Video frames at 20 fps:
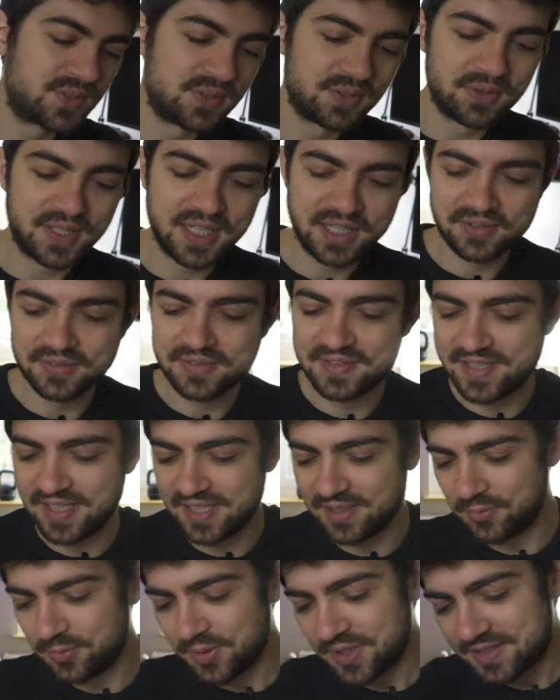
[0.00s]
so you cannot
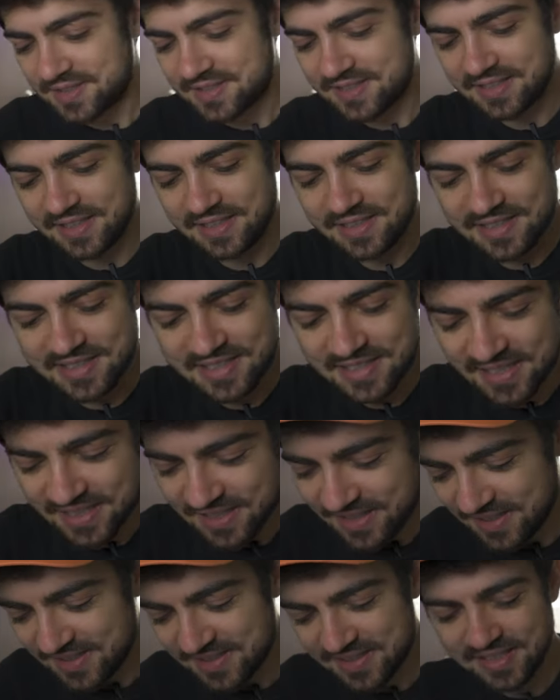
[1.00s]
tell what's
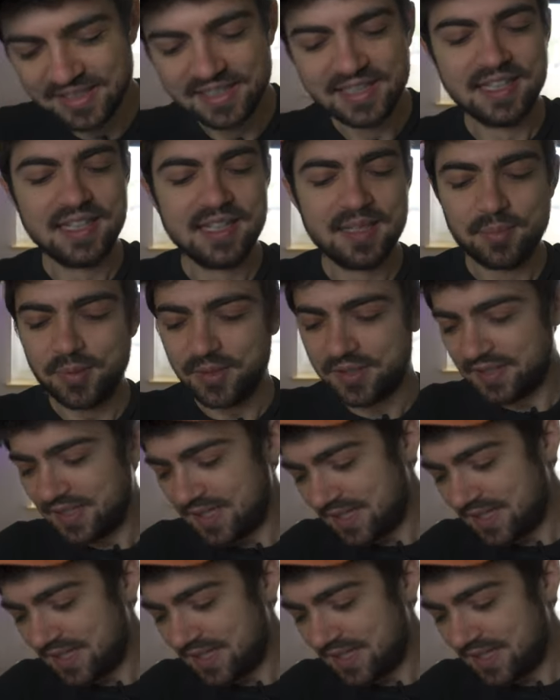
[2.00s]
inside. But